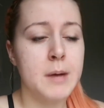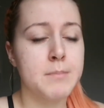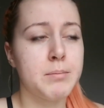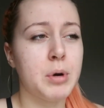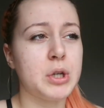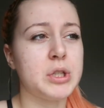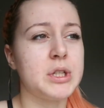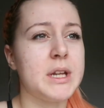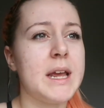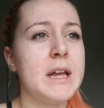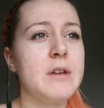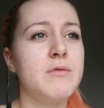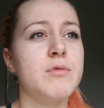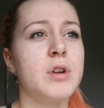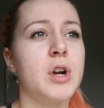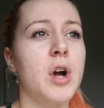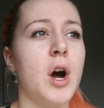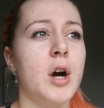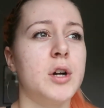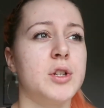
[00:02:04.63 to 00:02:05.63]
But in
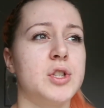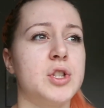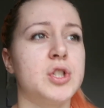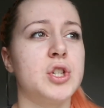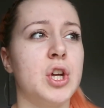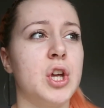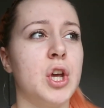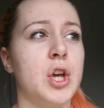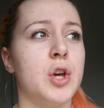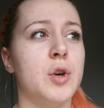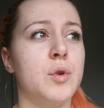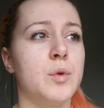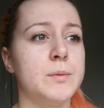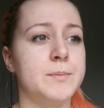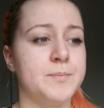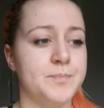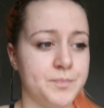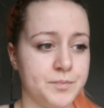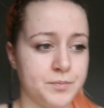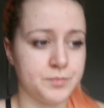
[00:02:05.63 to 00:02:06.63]
regards to
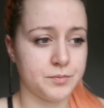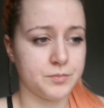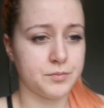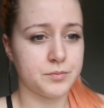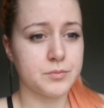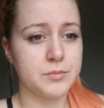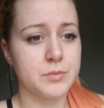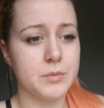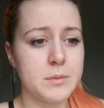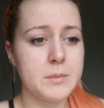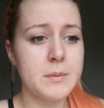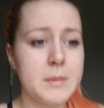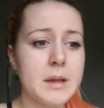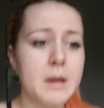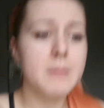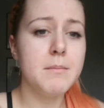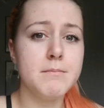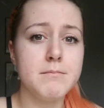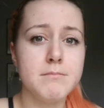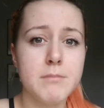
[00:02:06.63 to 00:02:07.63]

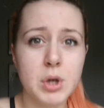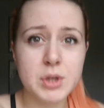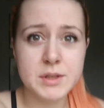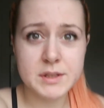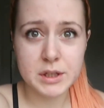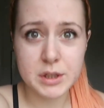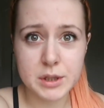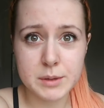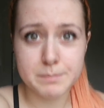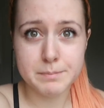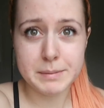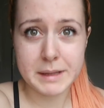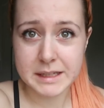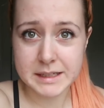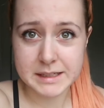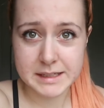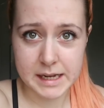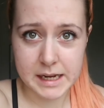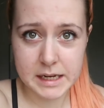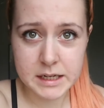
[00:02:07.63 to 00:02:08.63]
muscle
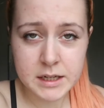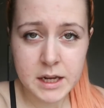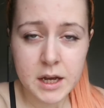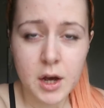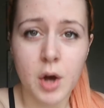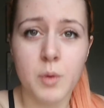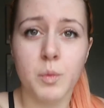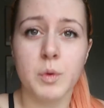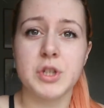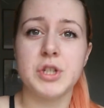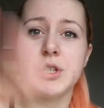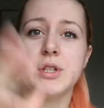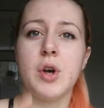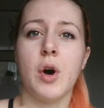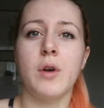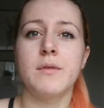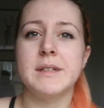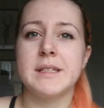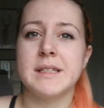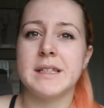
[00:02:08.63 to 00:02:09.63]
building, which is
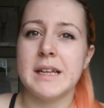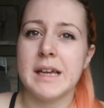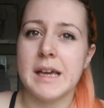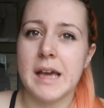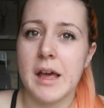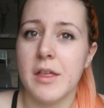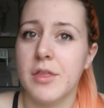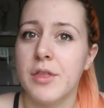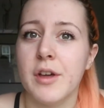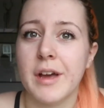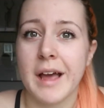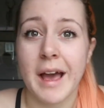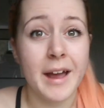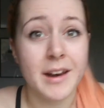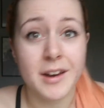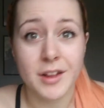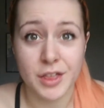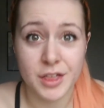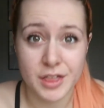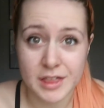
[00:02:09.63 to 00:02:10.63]
obviously the
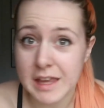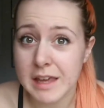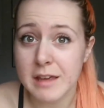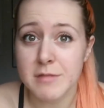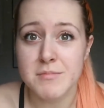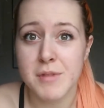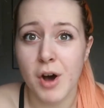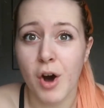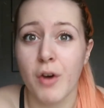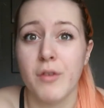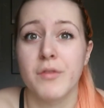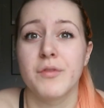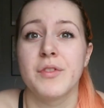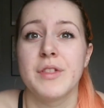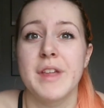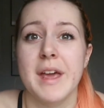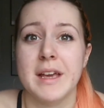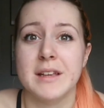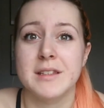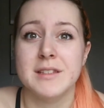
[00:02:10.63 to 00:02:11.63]
kind of theme of
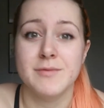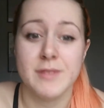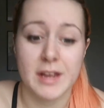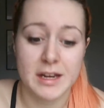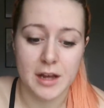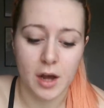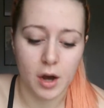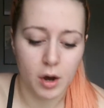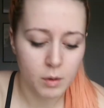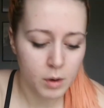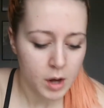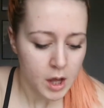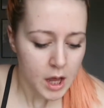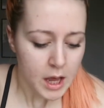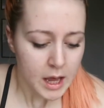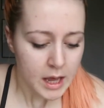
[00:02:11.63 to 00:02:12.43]
this video,